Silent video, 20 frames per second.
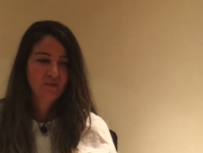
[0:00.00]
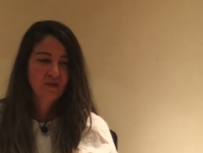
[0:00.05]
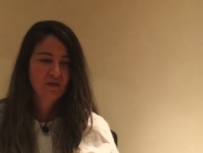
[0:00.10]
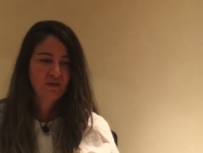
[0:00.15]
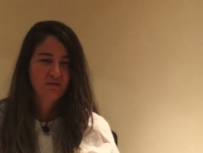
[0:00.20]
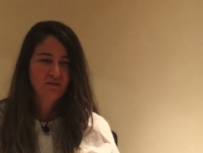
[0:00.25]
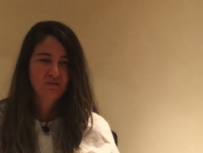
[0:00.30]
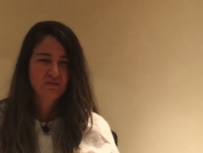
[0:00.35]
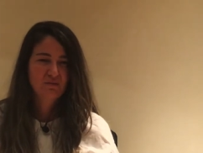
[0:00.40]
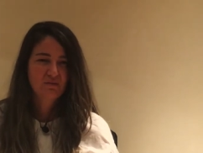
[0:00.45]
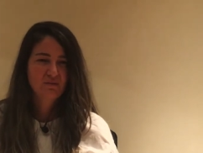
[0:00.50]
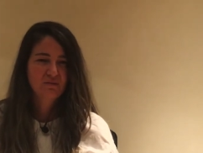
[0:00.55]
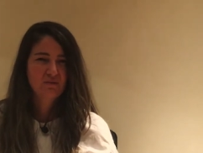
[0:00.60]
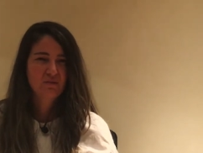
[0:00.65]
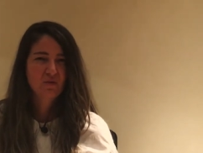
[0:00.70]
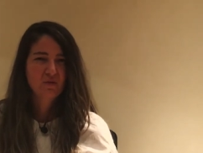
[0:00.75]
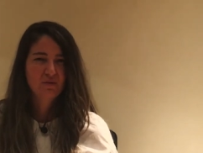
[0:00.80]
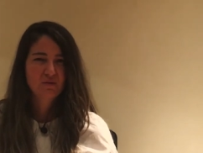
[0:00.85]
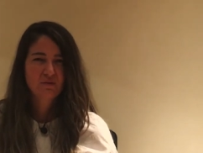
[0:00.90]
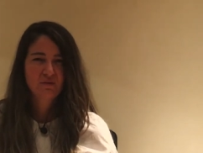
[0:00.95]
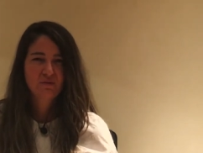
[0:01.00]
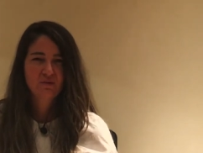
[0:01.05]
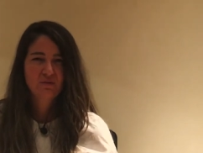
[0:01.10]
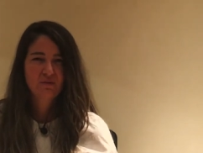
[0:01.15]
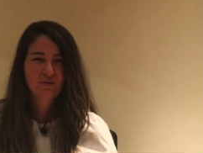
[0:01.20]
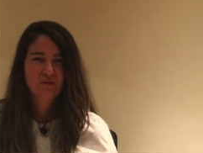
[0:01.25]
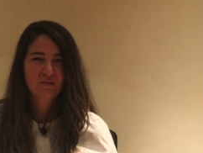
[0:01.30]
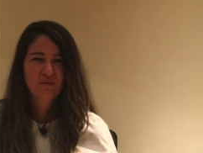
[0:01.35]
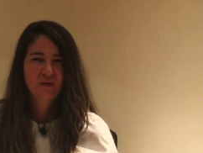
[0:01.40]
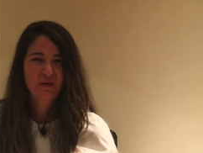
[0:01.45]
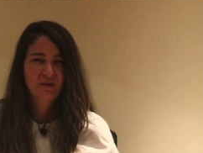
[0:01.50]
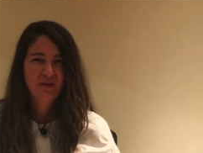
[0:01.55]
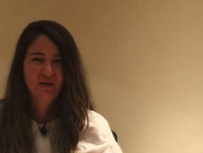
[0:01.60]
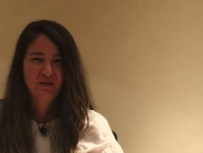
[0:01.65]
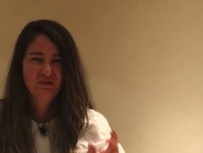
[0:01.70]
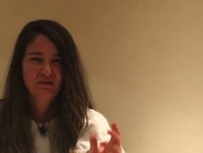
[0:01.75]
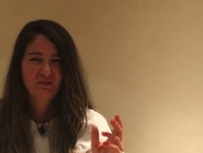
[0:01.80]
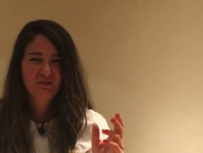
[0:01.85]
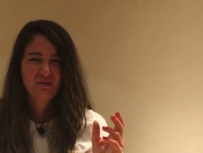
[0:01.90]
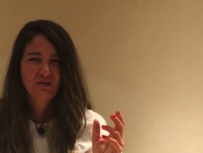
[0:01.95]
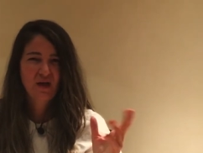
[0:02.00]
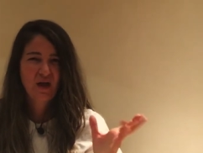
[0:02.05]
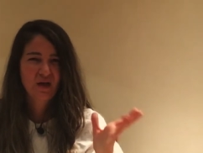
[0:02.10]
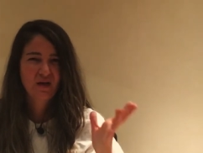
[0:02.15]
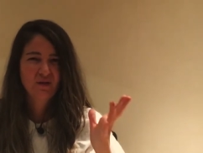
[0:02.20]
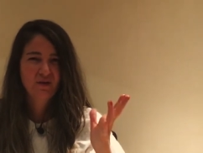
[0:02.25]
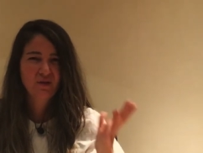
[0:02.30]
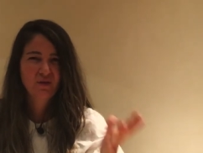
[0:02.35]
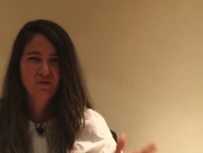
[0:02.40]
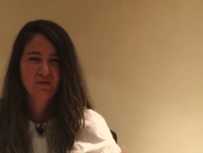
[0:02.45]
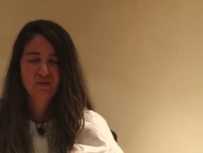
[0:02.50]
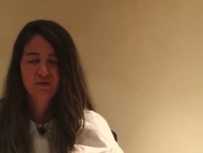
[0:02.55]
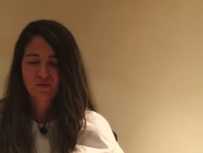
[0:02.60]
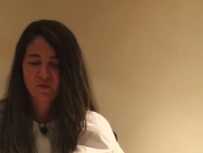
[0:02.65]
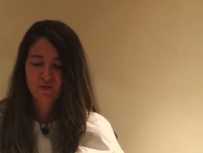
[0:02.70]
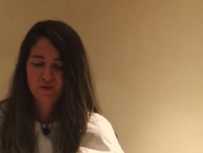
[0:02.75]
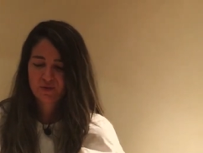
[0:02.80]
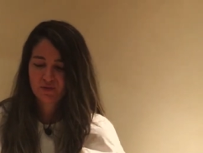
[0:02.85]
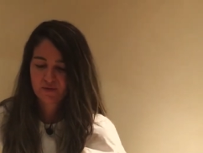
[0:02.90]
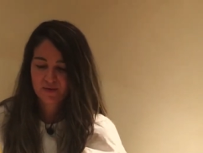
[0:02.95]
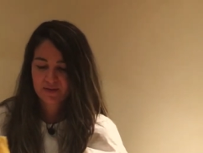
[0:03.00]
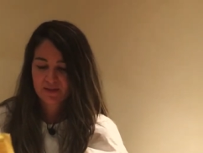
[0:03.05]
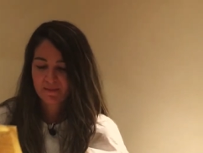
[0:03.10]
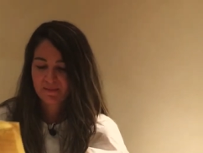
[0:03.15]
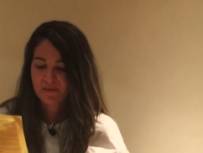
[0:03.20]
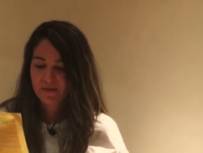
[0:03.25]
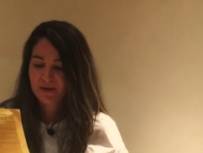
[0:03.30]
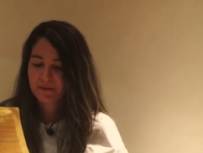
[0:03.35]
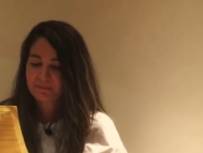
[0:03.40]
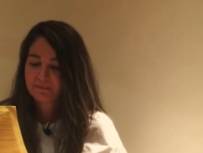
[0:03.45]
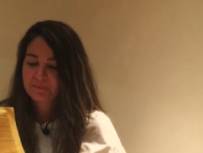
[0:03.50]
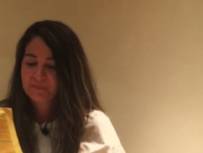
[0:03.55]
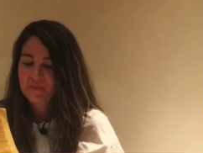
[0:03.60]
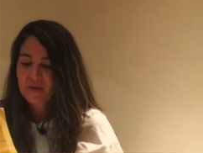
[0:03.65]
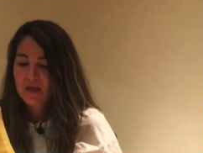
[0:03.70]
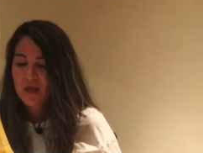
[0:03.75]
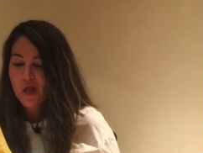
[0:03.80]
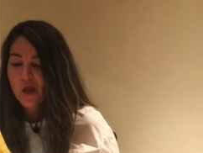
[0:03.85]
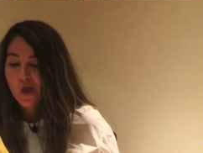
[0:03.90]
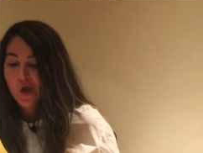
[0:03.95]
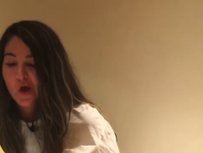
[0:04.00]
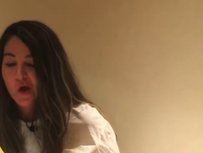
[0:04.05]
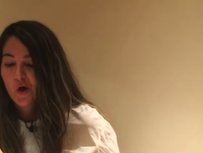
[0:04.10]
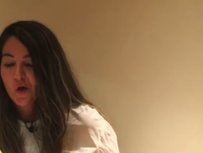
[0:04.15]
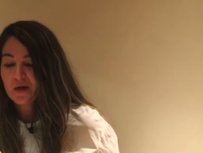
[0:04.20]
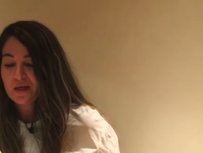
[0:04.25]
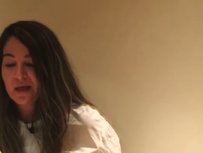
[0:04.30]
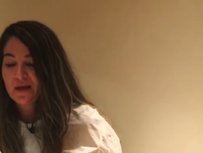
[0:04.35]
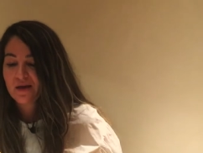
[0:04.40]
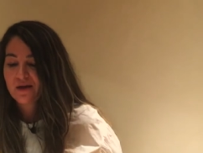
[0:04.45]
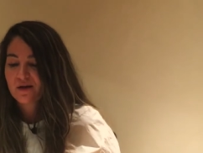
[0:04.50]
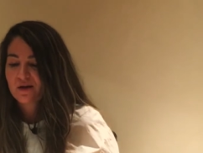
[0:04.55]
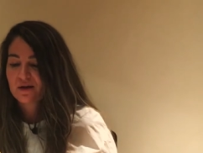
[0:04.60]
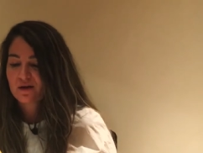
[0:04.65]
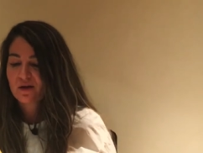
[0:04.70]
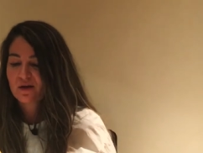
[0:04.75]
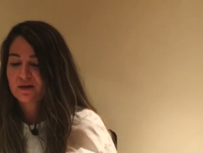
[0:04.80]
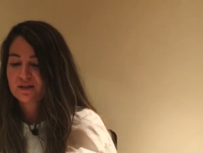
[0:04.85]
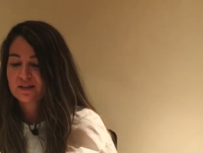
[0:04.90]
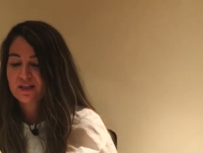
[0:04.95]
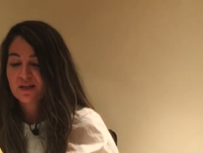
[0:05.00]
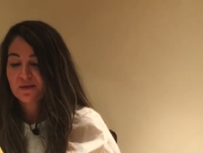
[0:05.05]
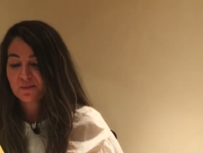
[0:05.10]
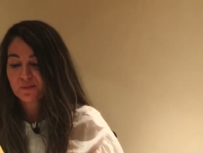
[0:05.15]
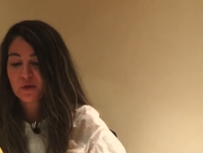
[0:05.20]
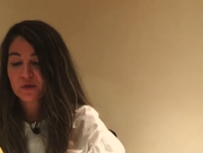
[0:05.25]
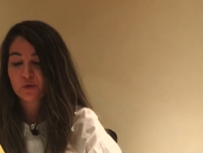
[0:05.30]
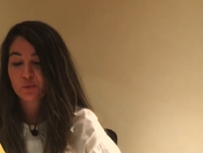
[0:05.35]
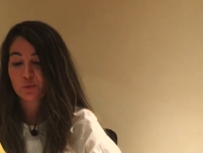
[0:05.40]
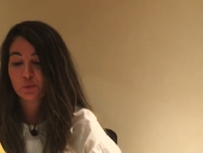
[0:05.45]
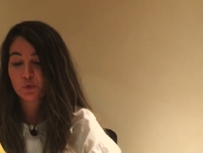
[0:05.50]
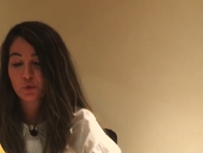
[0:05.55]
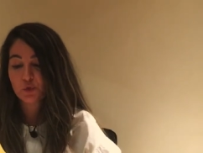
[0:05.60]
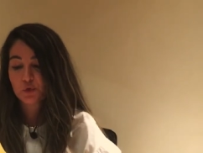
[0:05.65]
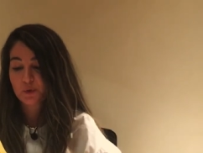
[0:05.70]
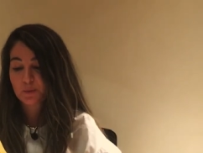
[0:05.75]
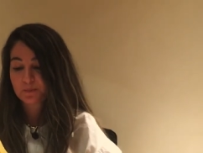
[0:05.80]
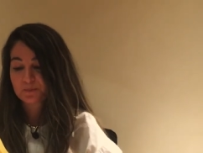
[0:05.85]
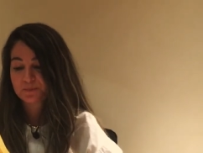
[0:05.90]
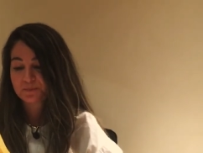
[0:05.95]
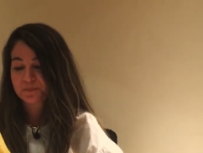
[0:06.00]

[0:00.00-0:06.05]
I don't know, noised or something, like tired of the noise or something. Okay, vreau matbush.